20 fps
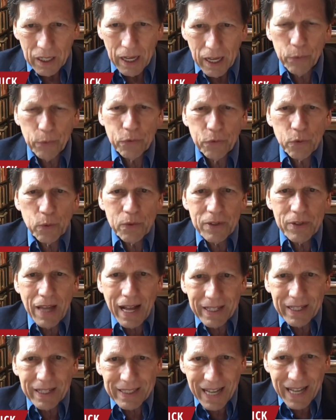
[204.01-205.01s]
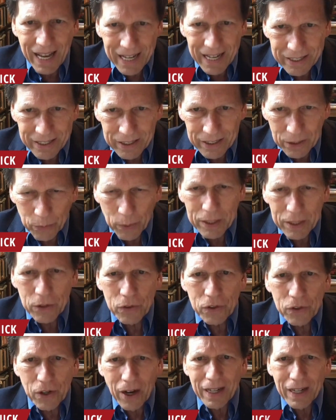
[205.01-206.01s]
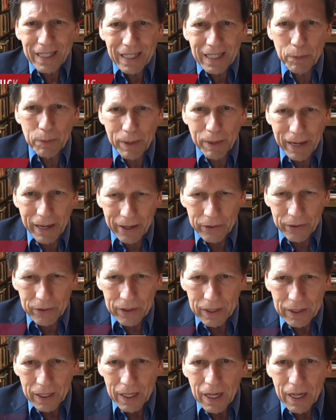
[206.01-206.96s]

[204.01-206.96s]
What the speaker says: It was Al-Qaeda. What are you talking about?